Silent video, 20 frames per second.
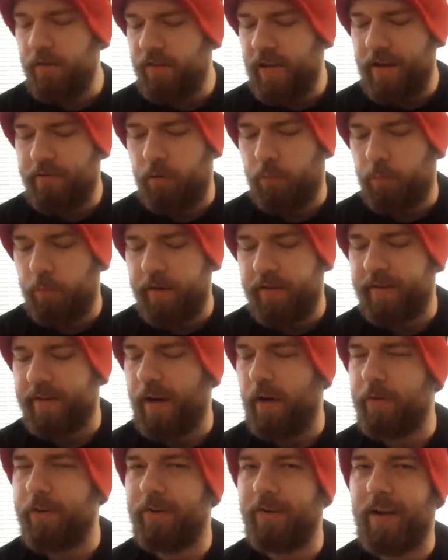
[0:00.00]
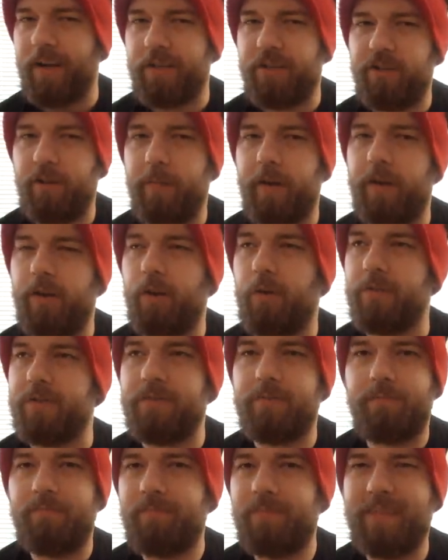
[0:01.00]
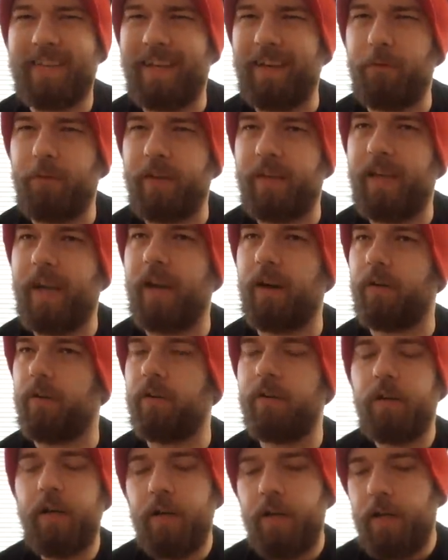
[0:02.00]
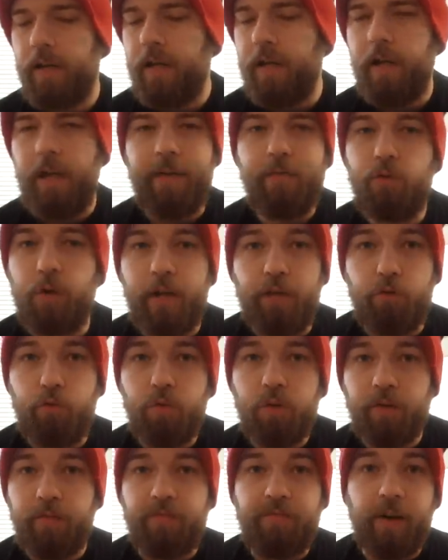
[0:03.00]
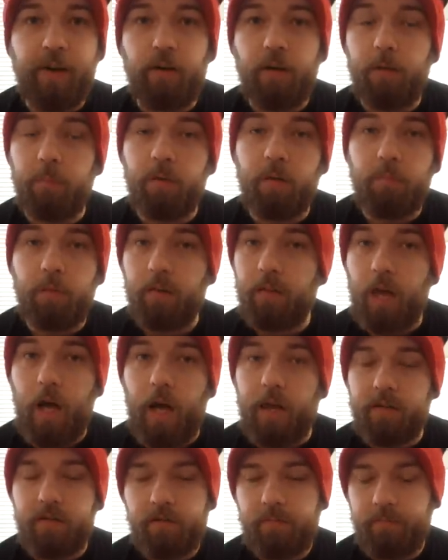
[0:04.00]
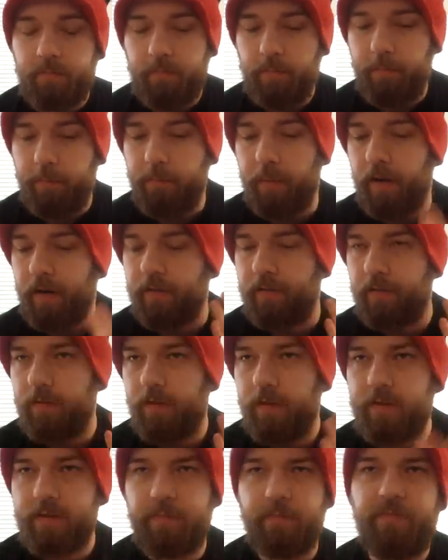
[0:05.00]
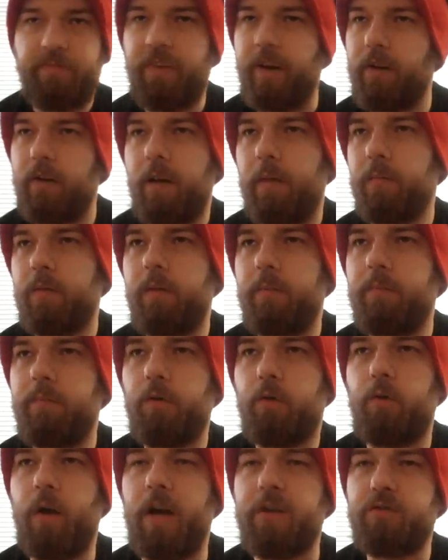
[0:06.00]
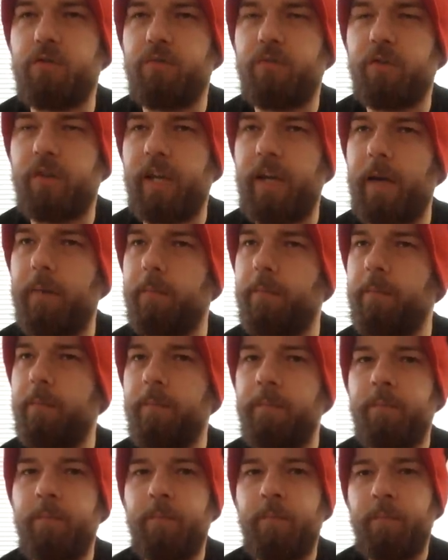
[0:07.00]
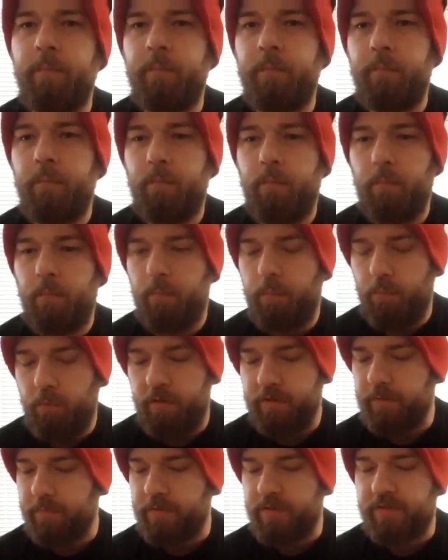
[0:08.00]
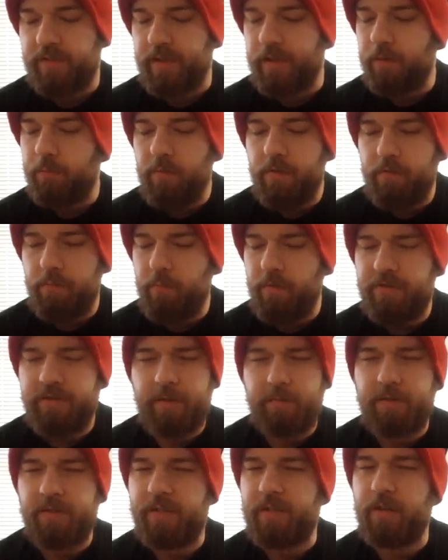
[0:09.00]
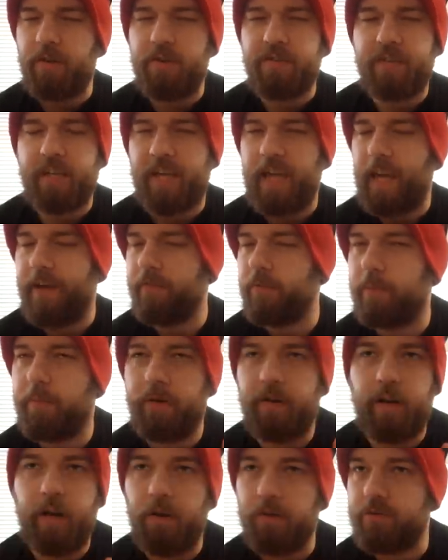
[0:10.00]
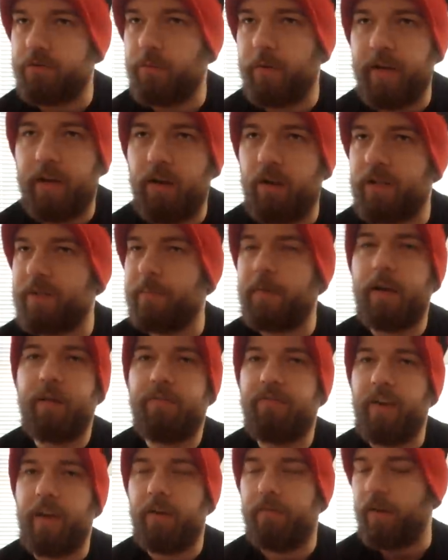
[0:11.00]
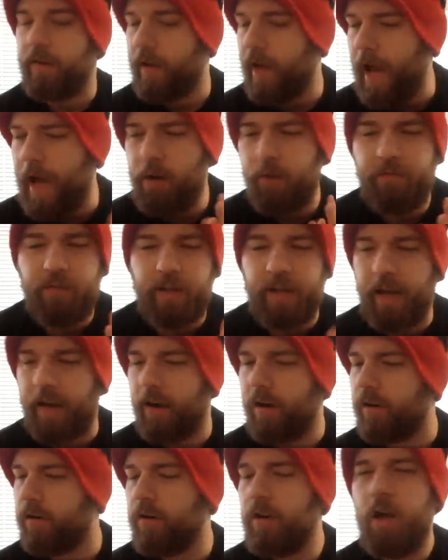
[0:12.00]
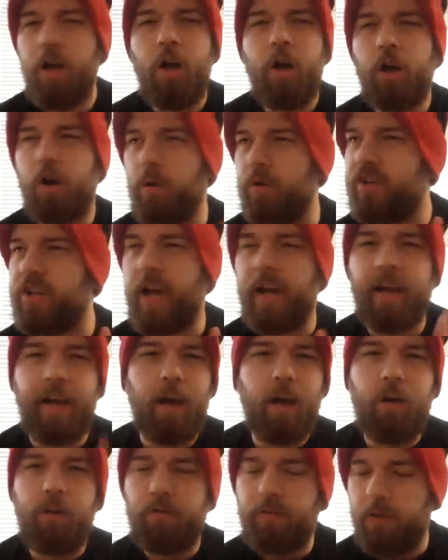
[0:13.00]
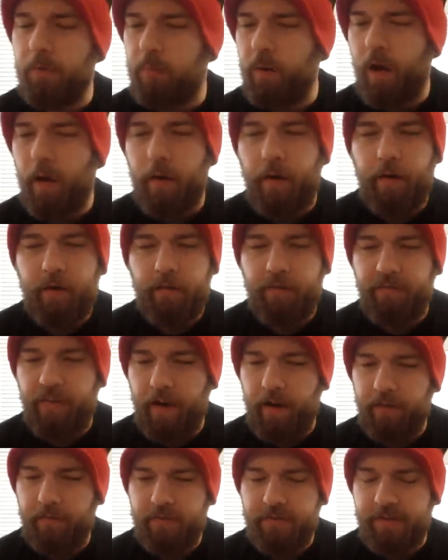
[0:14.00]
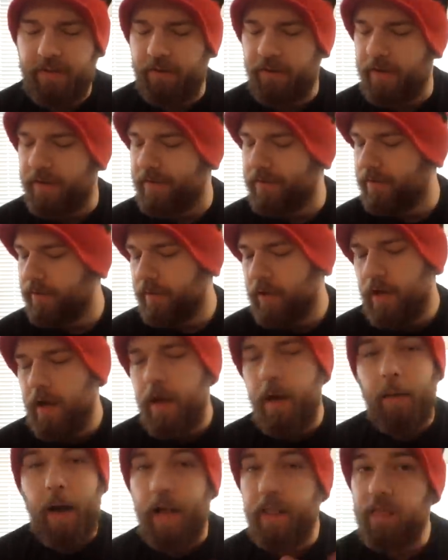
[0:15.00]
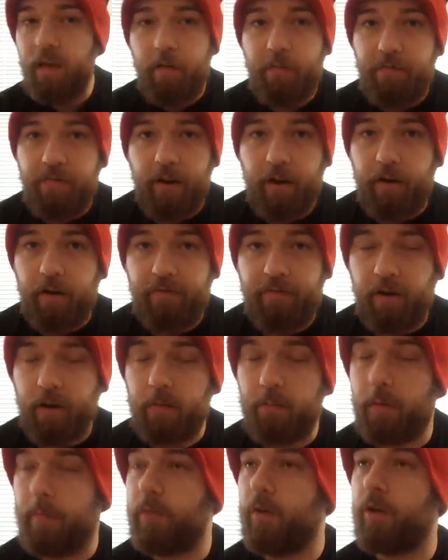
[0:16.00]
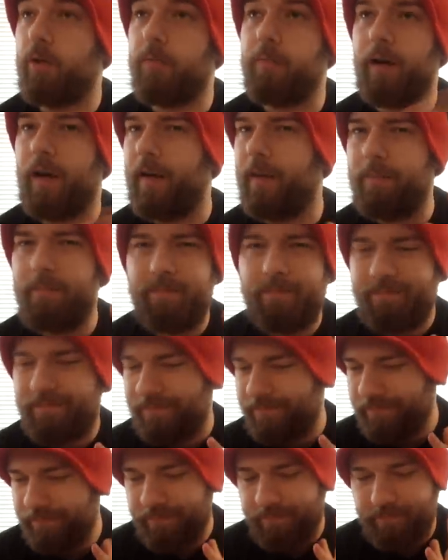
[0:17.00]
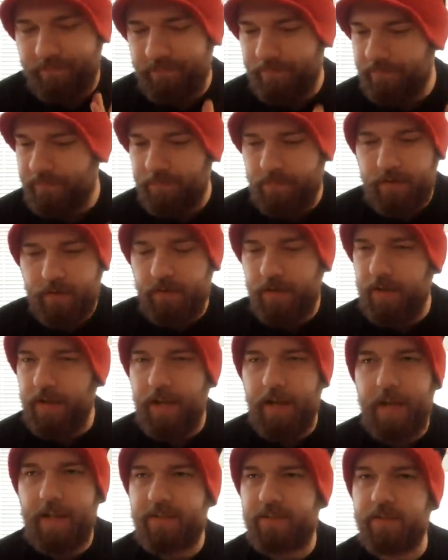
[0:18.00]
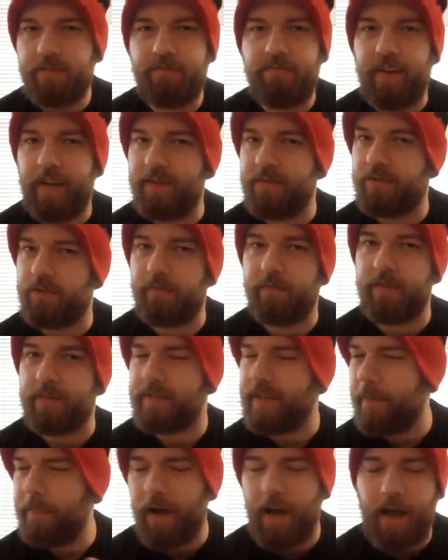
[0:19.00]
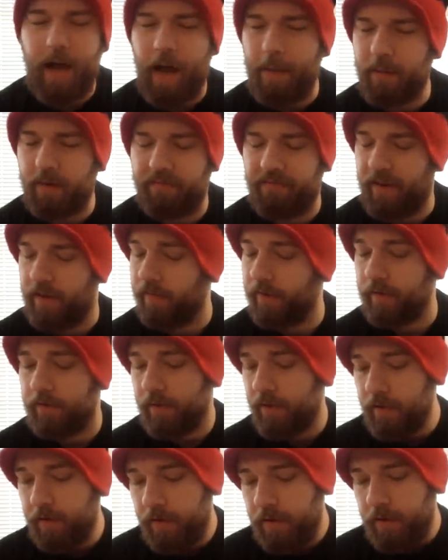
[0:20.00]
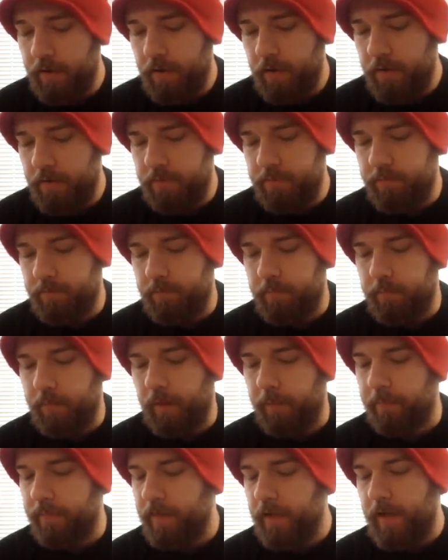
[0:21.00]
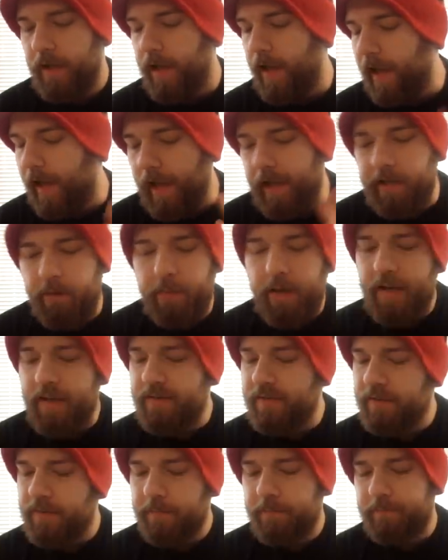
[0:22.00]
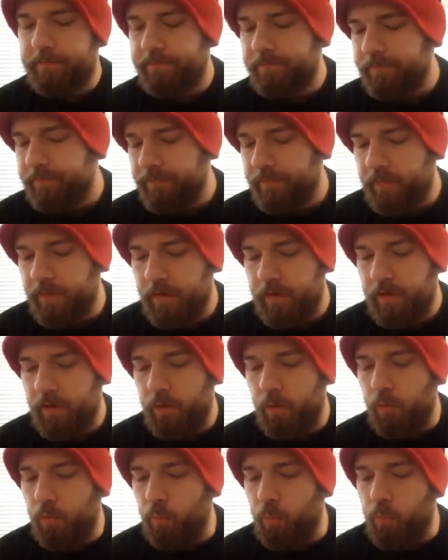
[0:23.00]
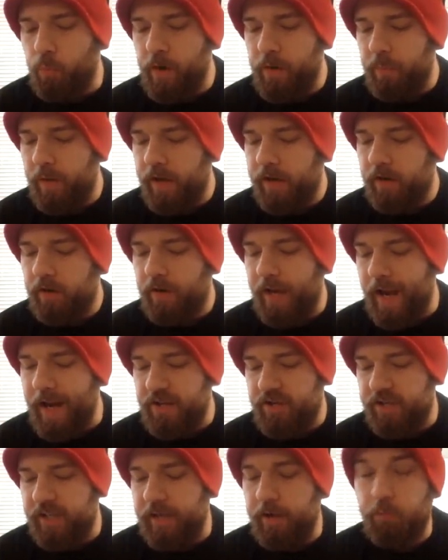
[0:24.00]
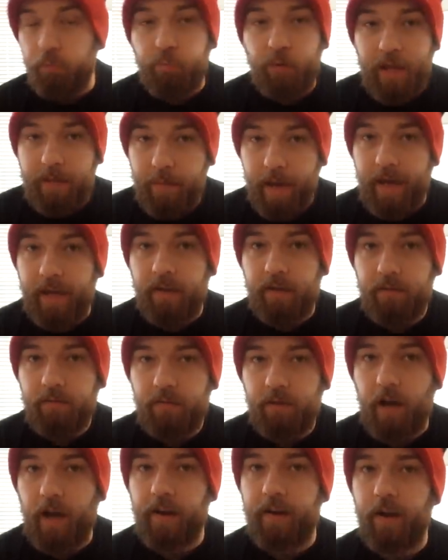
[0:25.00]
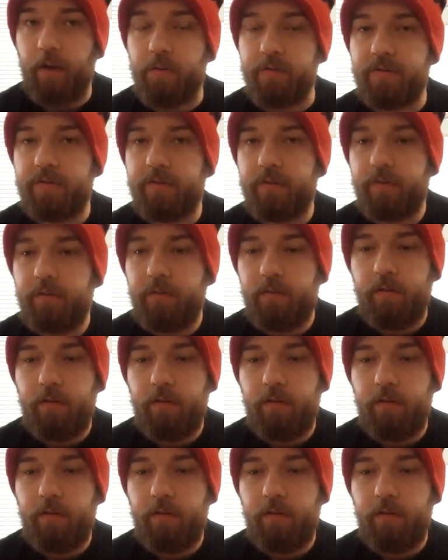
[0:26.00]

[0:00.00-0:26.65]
don't even have it written down here actually in my notes because I didn't really care. Even though I do love Fire Emblem a lot, but some Fire Emblem crossover game with some with, with some series I can't even pronounce right now because I'm not a fan of it. I don't even care. Go check it out. You probably are a fan of the series. I love Fire Emblem though, but it's just fan service. I'm not, I'm not a fan of it. But anyways, Wind Waker HD Remake got announced.